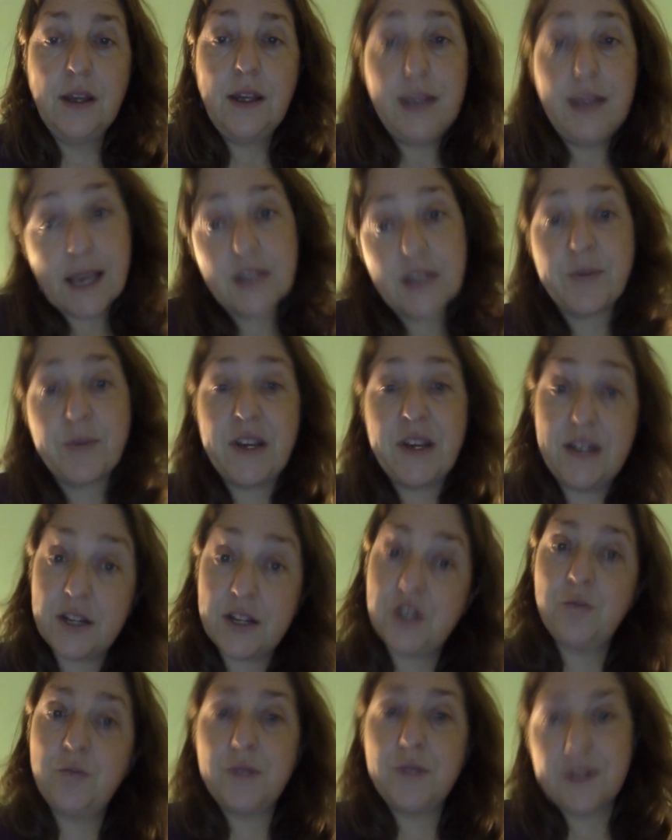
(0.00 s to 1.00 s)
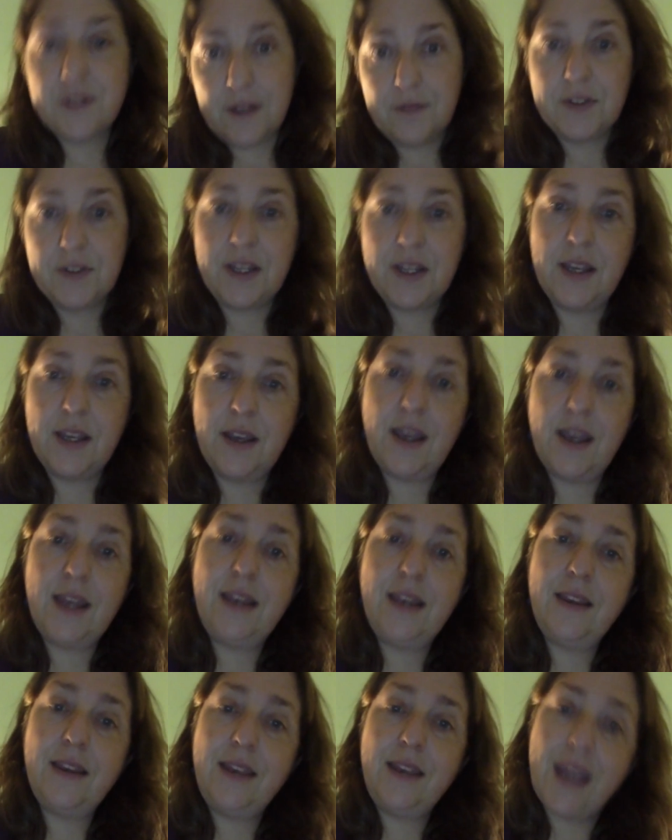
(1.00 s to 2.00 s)
Yes, my diction was lovely,
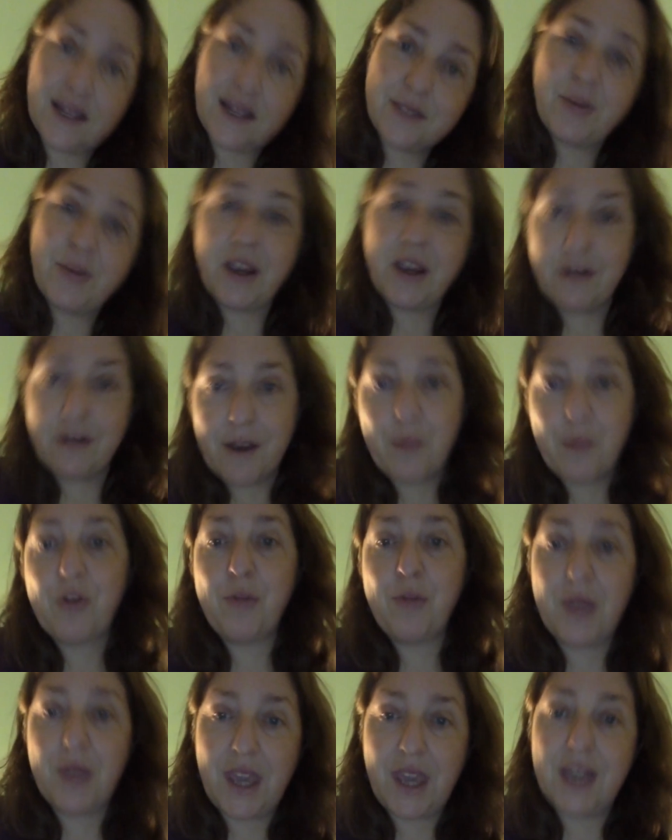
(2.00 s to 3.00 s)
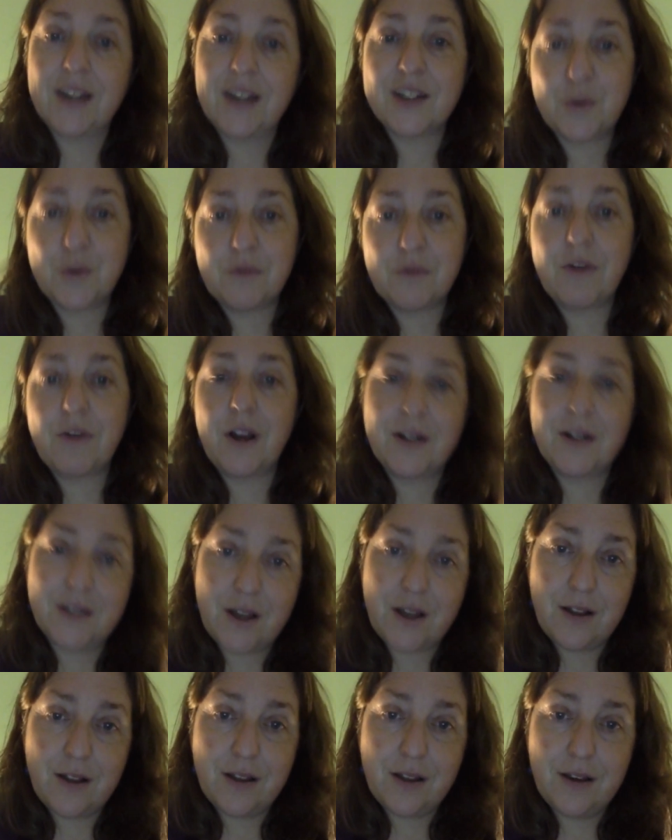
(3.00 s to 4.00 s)
and yes, my grammar and mechanics were rock
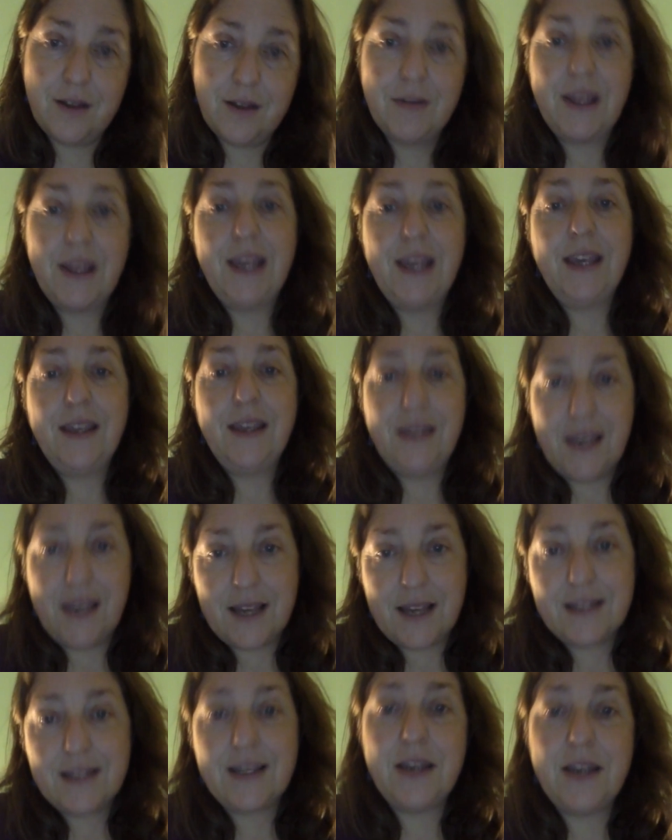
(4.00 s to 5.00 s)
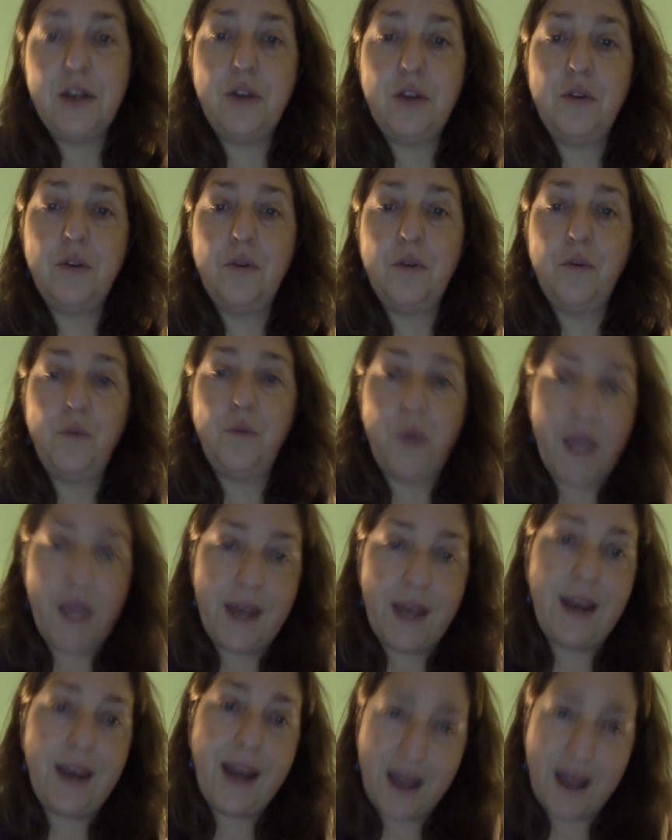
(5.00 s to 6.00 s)
solid. Yes, I knew
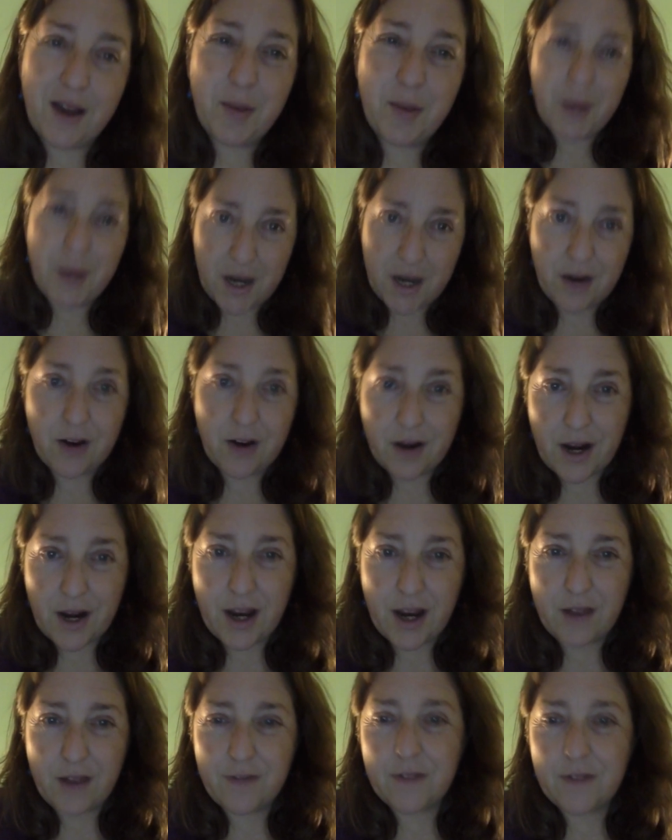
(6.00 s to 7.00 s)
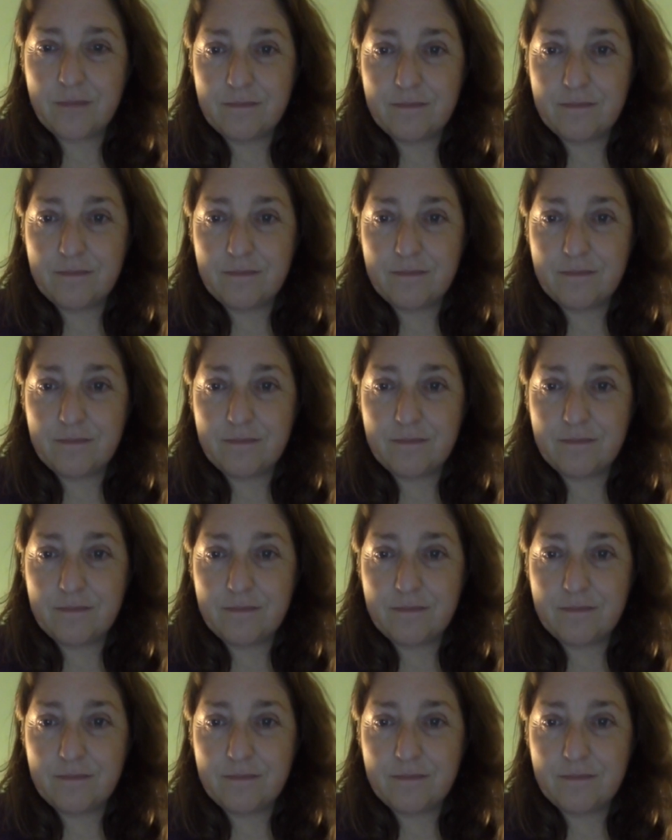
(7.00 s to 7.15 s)
when and how paragraph.